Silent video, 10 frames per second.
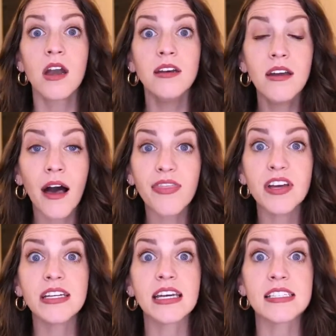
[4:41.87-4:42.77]

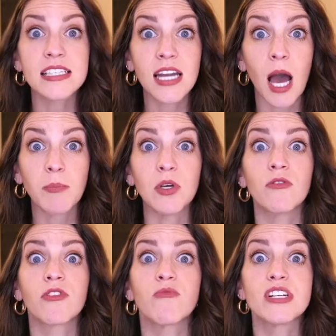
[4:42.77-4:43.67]
nothing can stop you
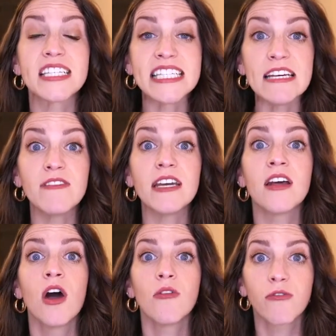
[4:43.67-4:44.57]
from receiving
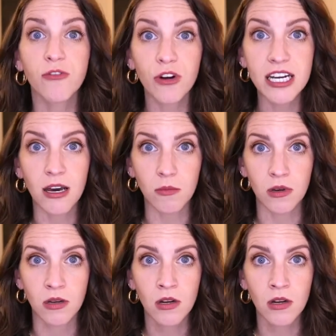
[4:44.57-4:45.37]
freedom,